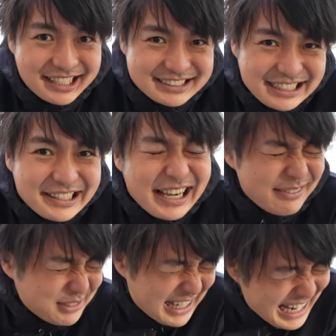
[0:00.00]
So
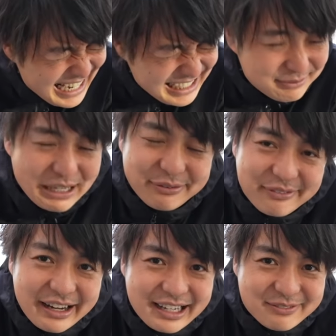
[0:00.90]
I'm kind of
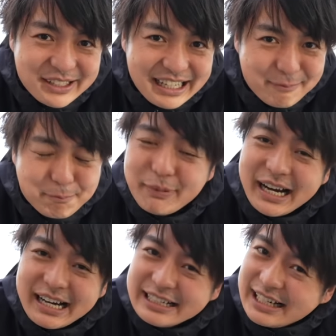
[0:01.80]
afraid of it,
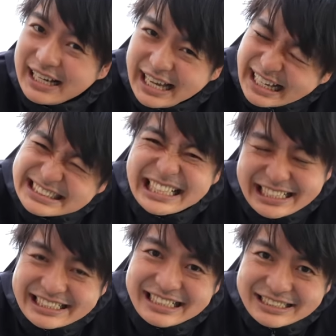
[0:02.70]
but
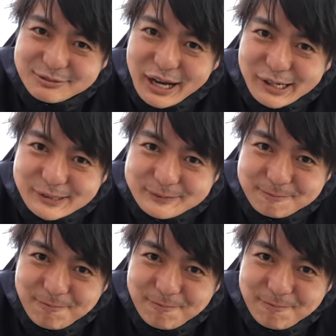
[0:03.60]
excited as well.